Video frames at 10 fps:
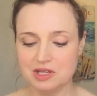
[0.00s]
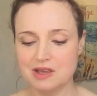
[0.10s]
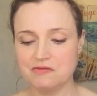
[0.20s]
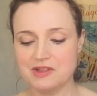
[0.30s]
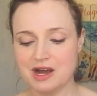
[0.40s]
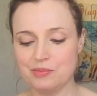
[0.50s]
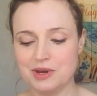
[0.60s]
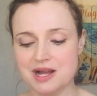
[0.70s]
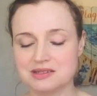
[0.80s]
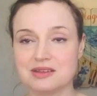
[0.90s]
give that a
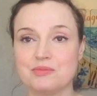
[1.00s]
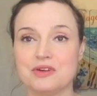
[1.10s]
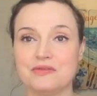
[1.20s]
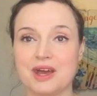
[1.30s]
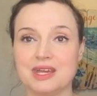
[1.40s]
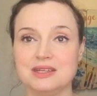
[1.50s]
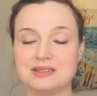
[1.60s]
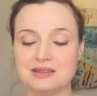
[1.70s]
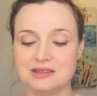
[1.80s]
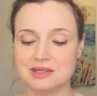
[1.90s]
blast on my
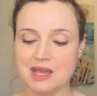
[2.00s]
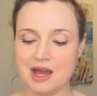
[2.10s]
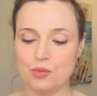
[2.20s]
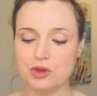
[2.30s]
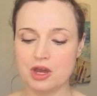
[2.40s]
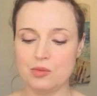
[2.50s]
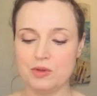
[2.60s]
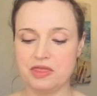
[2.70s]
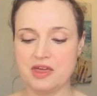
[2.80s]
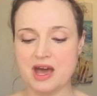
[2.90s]
face and see how we go
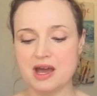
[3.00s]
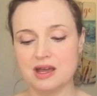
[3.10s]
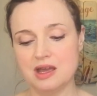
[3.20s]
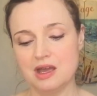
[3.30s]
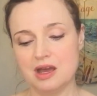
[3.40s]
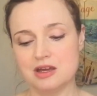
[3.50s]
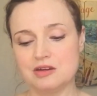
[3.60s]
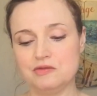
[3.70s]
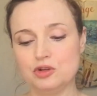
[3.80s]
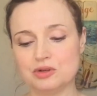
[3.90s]
with that. And
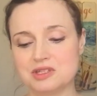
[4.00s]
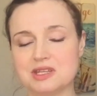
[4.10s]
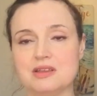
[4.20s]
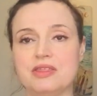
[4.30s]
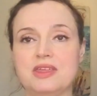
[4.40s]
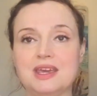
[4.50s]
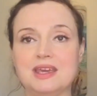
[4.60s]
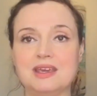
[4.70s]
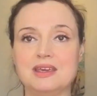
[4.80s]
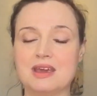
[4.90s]
I've looked at
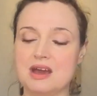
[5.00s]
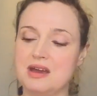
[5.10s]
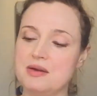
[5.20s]
the